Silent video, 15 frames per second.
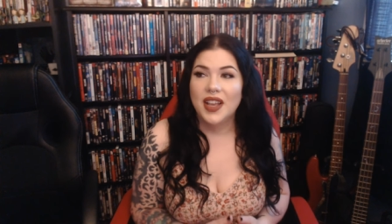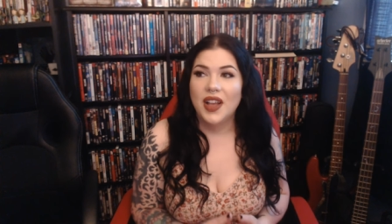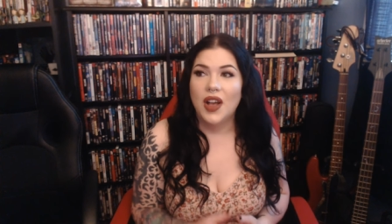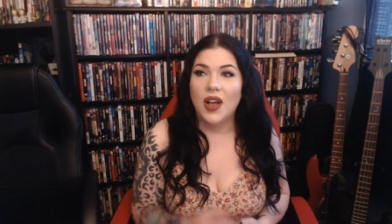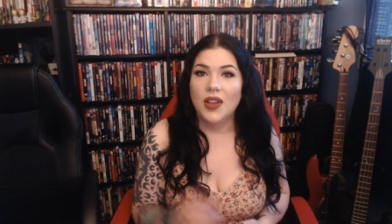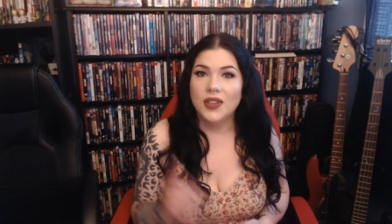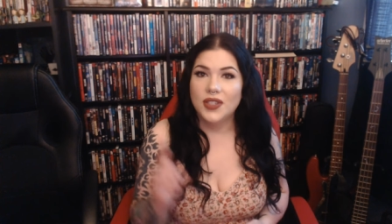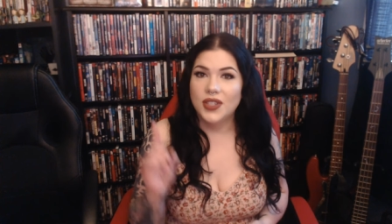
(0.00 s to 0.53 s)

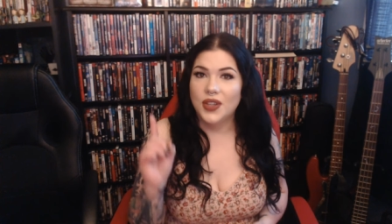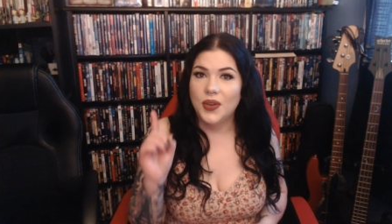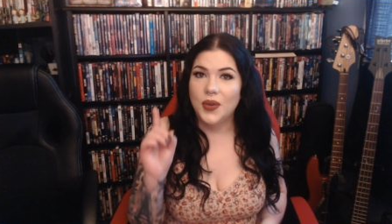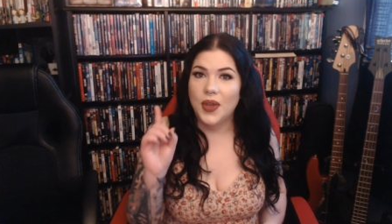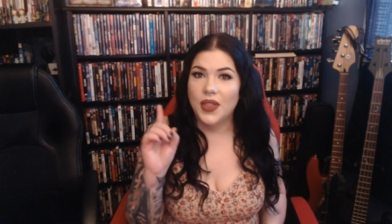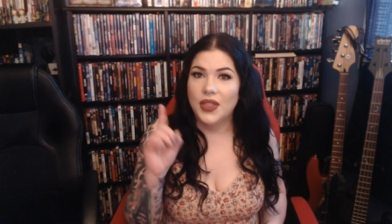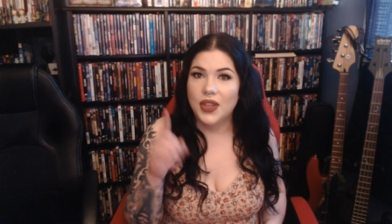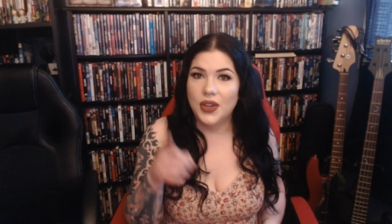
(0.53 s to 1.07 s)

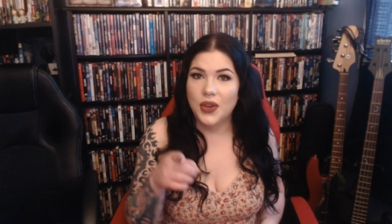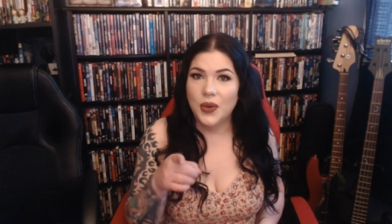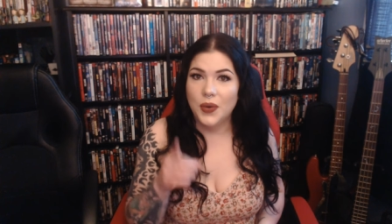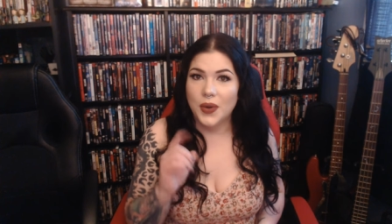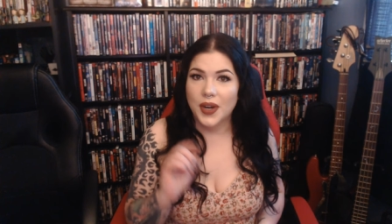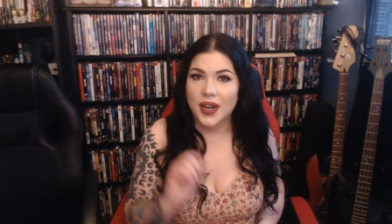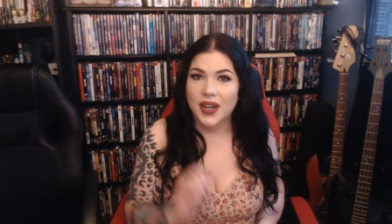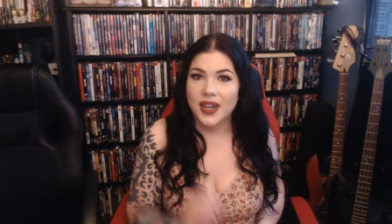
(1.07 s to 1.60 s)
Also, the
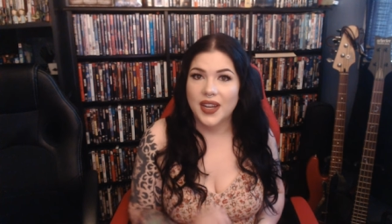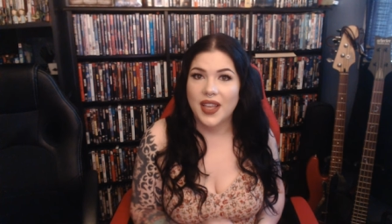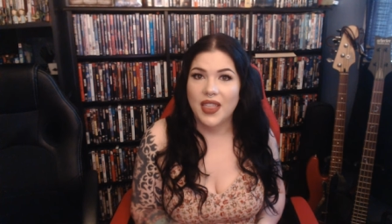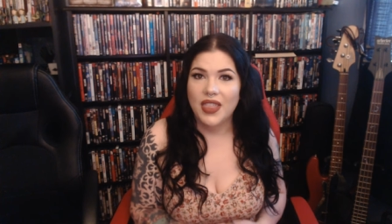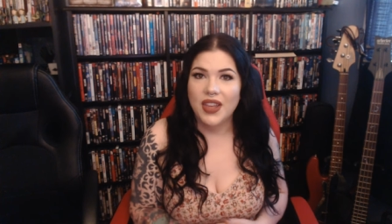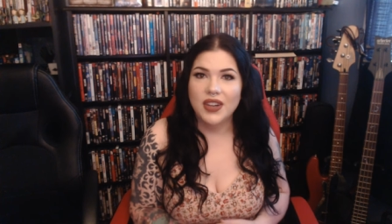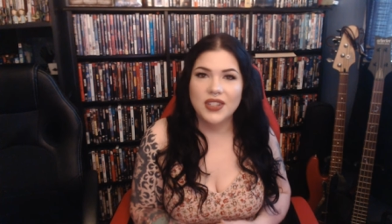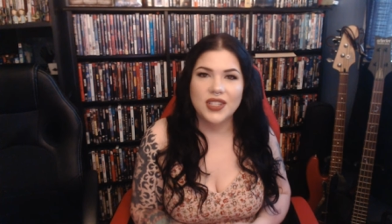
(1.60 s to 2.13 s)
gore.
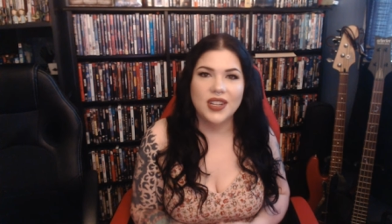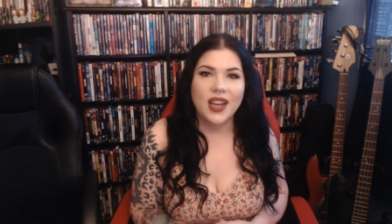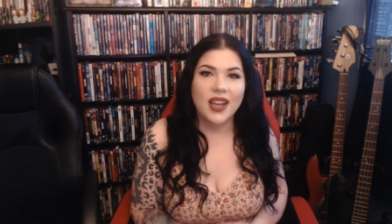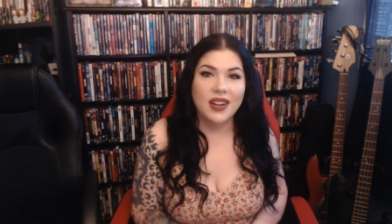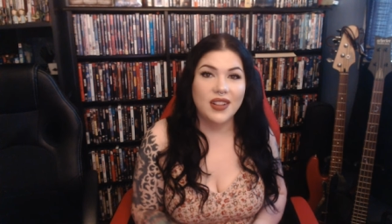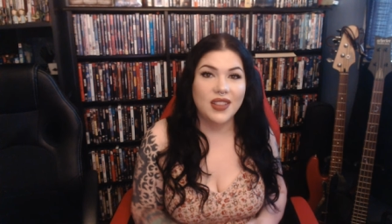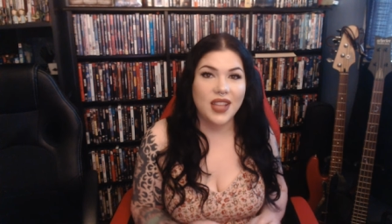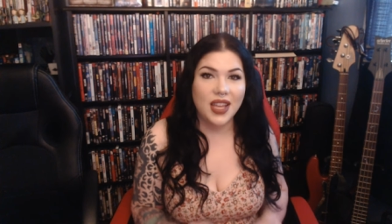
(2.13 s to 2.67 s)
There's not
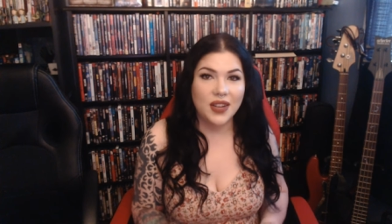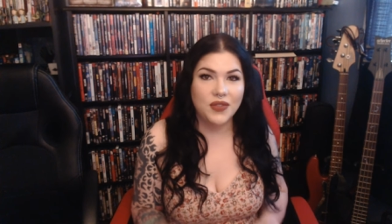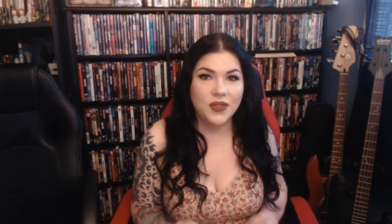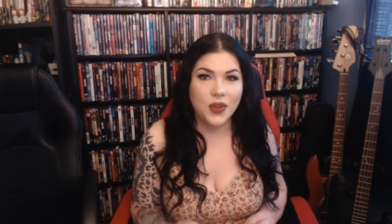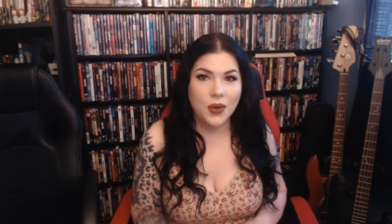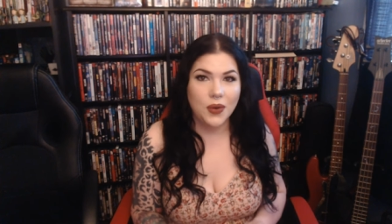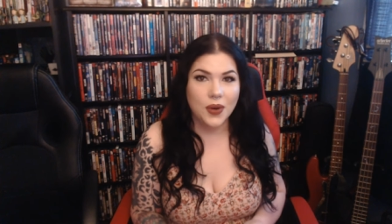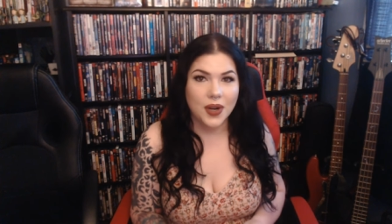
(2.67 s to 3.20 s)
a lot of
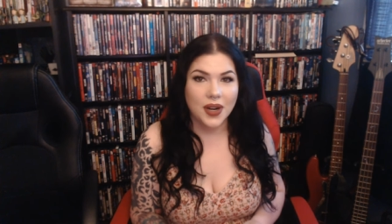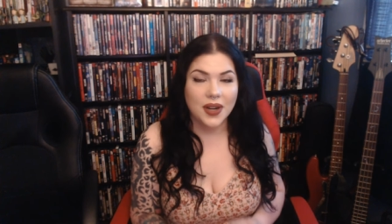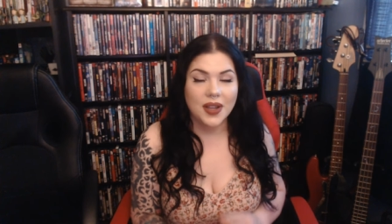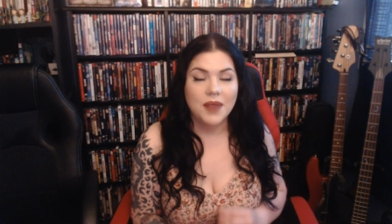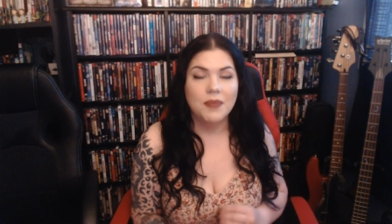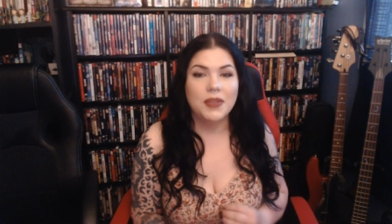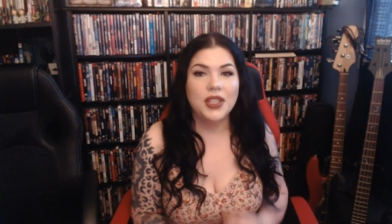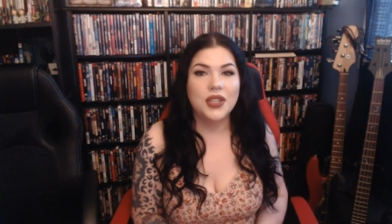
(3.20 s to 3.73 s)
gore,
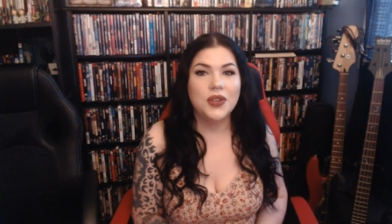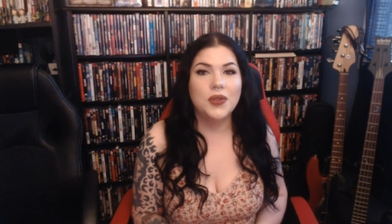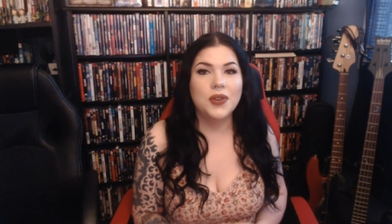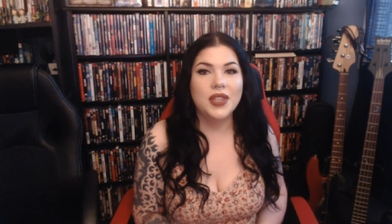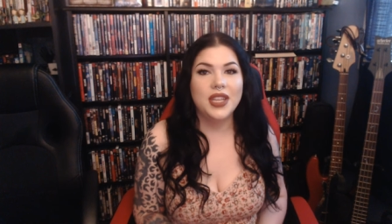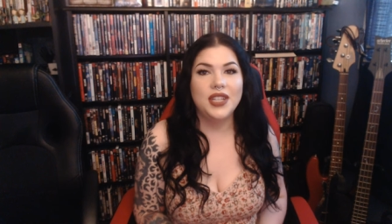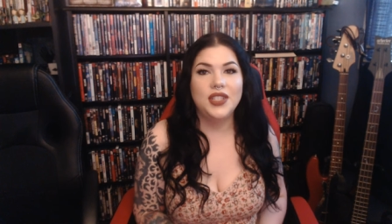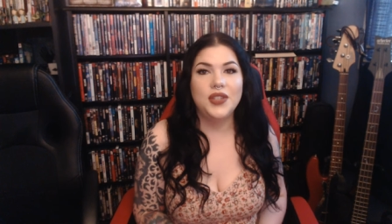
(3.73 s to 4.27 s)
but the gore
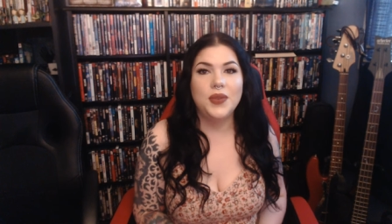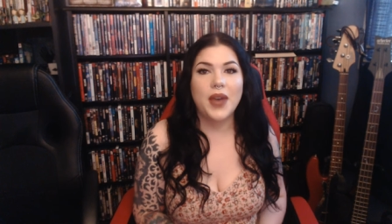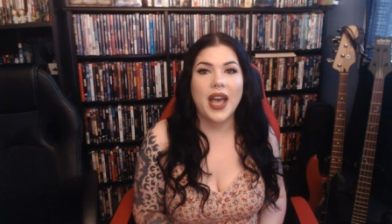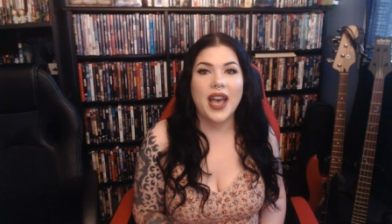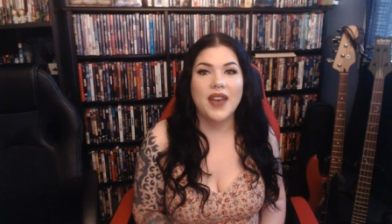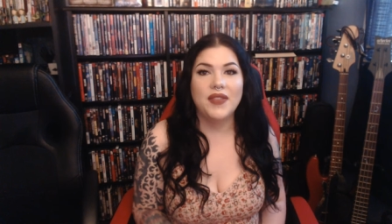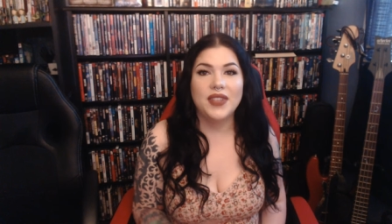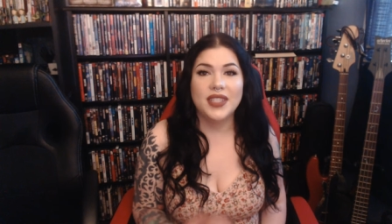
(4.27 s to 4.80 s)
they do
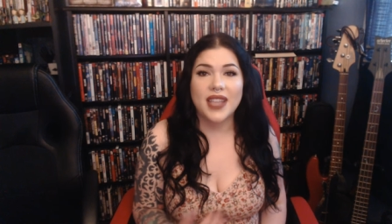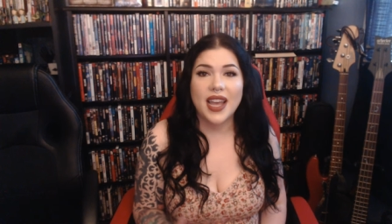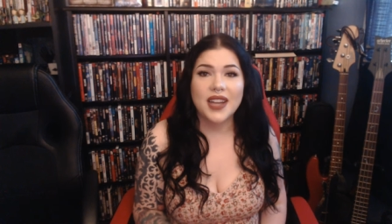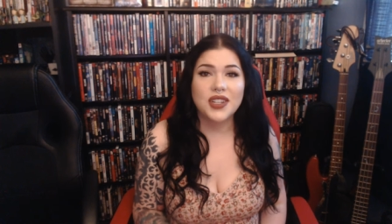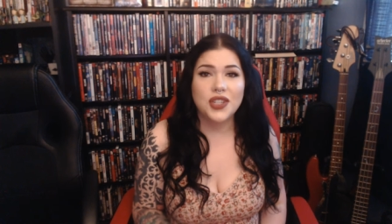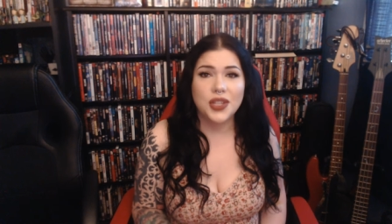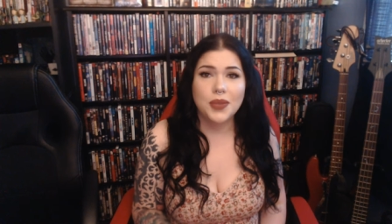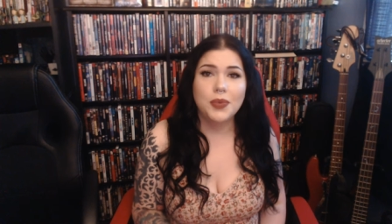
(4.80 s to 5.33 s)
have is
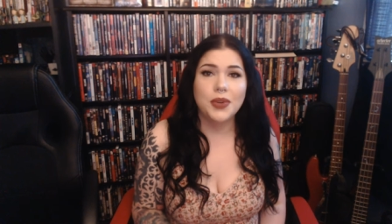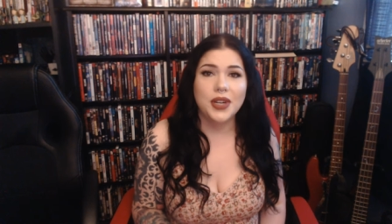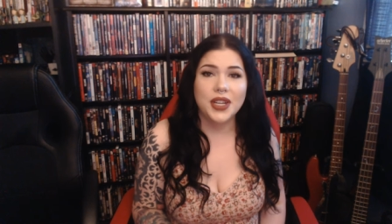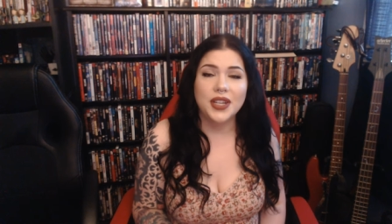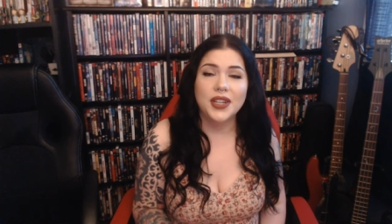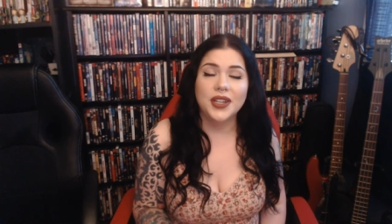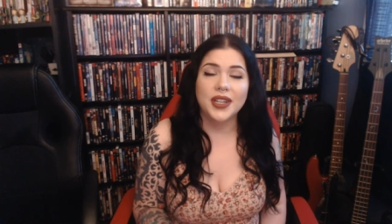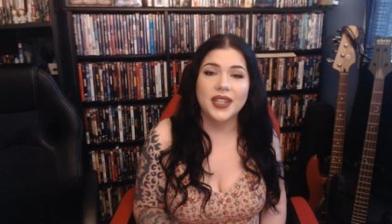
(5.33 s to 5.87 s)
actually pretty
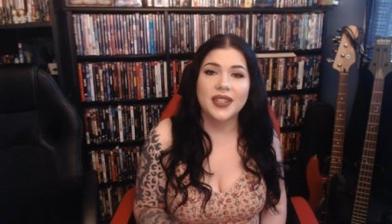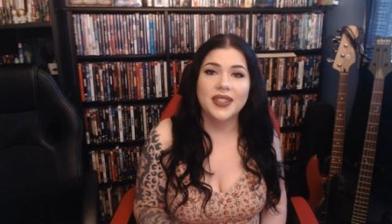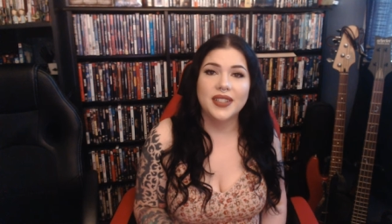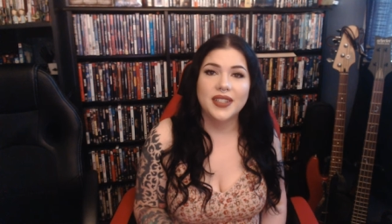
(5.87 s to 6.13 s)
good.